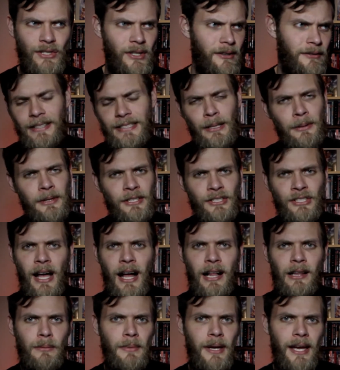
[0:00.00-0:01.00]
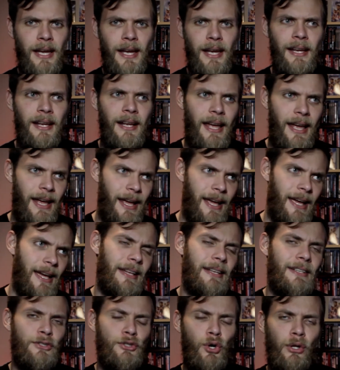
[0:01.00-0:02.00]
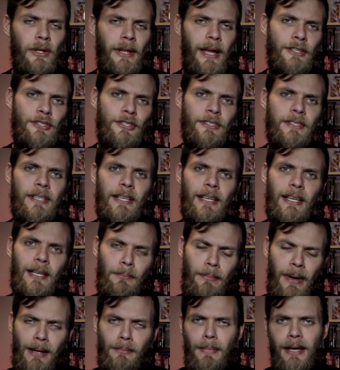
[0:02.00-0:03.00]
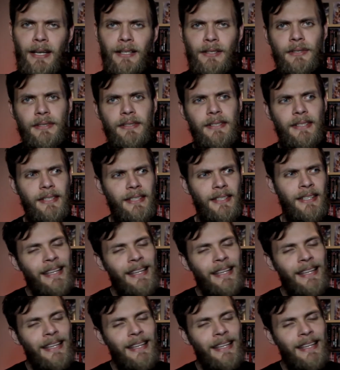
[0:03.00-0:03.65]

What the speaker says: You have Timothée Chalamet and Joel Edgerton, Ben Mendelsohn.